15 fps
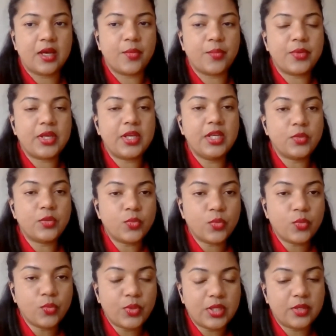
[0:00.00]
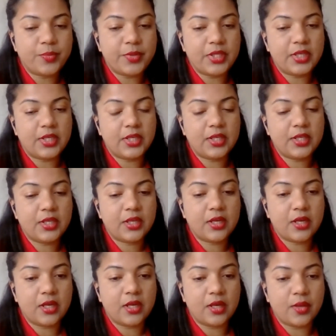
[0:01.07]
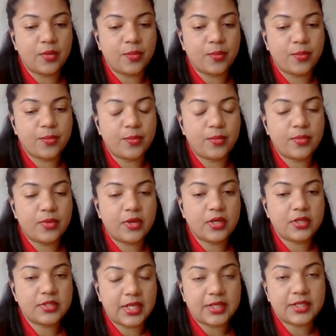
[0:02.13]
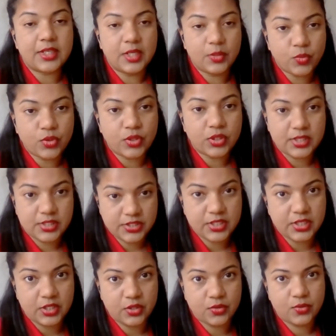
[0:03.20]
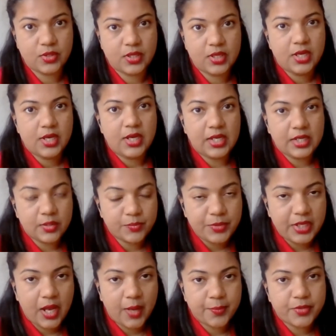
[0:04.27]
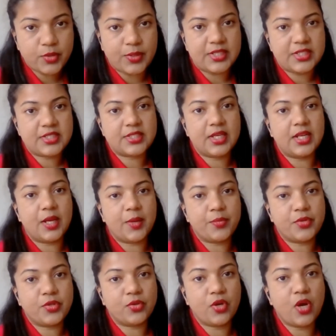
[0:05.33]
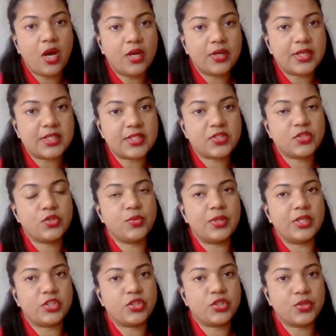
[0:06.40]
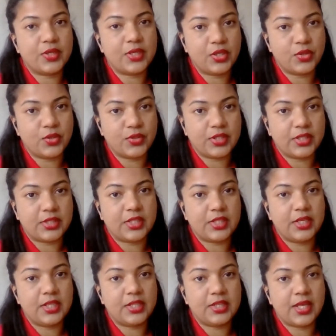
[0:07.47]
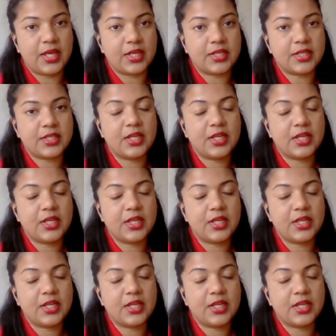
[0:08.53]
it will be that it will continue. It will be up to us and up to Congress to make sure, that